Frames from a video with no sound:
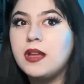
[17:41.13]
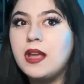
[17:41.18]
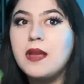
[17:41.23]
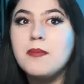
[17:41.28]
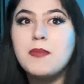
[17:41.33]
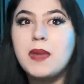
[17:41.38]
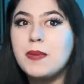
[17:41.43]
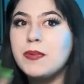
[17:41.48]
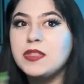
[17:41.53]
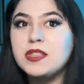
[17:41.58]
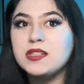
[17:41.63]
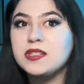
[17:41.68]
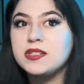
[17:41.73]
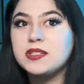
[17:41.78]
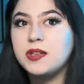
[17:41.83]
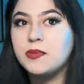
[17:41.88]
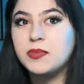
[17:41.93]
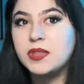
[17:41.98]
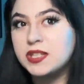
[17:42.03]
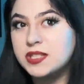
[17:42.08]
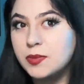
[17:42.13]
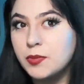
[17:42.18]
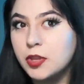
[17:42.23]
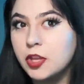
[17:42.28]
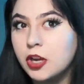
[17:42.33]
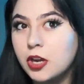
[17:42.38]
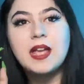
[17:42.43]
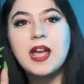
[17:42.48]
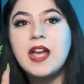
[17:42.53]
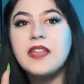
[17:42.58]
and maybe this is something
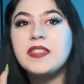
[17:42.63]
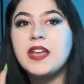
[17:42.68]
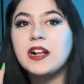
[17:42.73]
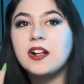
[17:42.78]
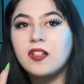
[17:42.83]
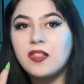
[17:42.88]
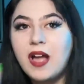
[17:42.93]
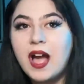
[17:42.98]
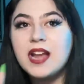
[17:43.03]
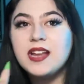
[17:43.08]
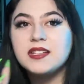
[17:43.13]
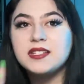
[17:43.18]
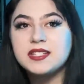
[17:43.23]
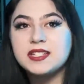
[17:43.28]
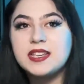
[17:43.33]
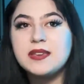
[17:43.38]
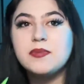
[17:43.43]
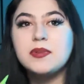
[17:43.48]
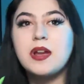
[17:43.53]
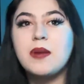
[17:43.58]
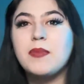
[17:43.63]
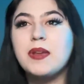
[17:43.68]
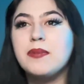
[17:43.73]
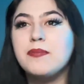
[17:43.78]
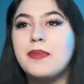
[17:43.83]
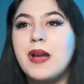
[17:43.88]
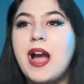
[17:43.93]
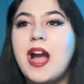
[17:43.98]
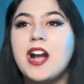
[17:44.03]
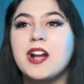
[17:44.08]
similar. And then clients keep coming
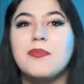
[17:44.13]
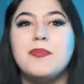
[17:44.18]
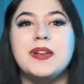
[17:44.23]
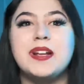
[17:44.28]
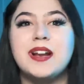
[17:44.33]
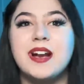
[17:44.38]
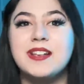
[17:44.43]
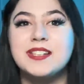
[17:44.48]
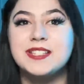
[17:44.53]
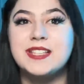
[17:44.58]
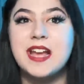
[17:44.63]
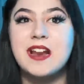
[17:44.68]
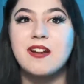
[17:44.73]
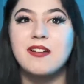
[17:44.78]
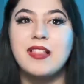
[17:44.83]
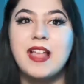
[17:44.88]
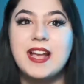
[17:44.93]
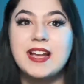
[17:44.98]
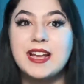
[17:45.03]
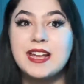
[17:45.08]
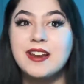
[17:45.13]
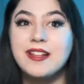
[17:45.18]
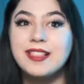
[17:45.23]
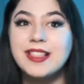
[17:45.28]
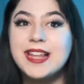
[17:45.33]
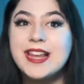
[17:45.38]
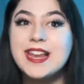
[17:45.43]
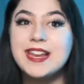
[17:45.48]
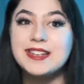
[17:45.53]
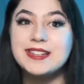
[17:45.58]
back because they are like an
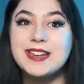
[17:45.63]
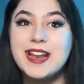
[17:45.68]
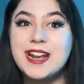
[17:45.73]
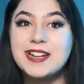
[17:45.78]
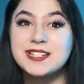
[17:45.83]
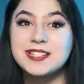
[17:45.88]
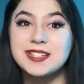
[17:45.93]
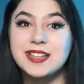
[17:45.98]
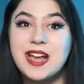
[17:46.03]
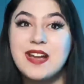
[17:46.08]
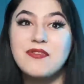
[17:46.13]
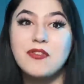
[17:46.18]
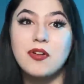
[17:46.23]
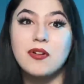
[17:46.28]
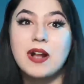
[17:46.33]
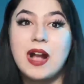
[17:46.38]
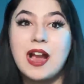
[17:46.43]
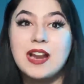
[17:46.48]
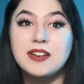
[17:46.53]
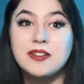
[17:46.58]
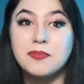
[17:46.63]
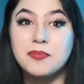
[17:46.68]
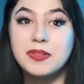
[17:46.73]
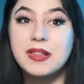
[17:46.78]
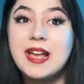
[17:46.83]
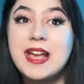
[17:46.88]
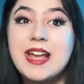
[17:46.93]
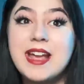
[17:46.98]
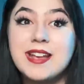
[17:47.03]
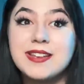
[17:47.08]
elite, next level kind of
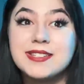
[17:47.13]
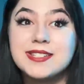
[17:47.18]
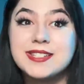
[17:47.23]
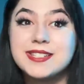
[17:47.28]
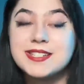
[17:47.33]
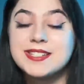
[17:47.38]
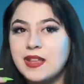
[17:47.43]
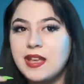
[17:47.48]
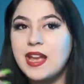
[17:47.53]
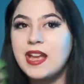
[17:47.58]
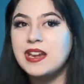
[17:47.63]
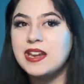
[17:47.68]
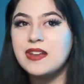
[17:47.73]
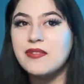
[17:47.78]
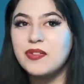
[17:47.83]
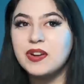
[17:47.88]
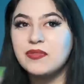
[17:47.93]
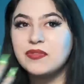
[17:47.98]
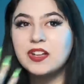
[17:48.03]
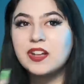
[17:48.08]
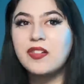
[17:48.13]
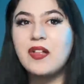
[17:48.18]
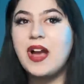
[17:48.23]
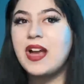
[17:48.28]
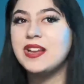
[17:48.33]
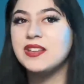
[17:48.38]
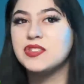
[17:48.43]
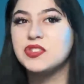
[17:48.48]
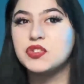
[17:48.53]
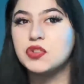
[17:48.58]
place. And even if the
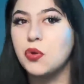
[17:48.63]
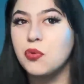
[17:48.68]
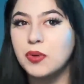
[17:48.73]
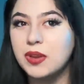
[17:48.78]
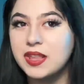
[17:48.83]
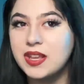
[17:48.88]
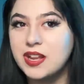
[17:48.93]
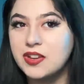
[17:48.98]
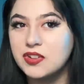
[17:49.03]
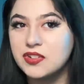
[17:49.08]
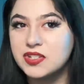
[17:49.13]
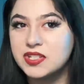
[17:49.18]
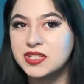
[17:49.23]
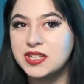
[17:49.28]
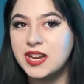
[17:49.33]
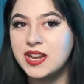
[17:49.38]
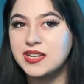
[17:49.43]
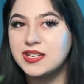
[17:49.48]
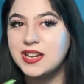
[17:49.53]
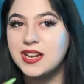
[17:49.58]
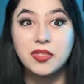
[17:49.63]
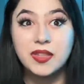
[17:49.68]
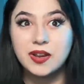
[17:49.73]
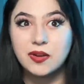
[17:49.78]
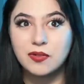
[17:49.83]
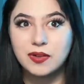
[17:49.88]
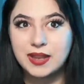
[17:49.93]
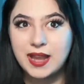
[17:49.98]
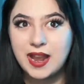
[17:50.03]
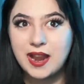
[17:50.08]
clients don't really understand it, they
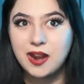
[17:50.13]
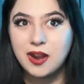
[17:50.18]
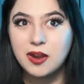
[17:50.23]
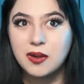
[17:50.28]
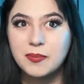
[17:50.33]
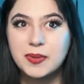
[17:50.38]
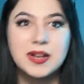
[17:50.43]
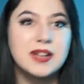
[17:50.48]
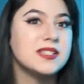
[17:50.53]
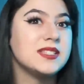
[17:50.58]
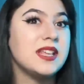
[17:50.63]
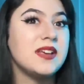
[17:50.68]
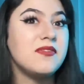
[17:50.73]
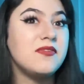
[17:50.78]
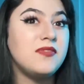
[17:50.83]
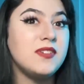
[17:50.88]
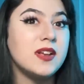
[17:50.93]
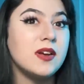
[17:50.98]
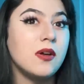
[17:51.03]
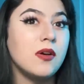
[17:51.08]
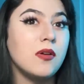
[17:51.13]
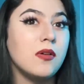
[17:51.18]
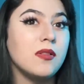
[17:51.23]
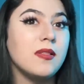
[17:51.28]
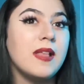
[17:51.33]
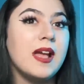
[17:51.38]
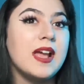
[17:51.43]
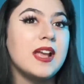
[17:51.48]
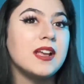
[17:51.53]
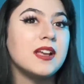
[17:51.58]
don't care because they feel
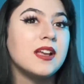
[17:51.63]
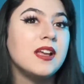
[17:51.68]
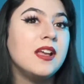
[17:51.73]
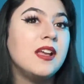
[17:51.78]
like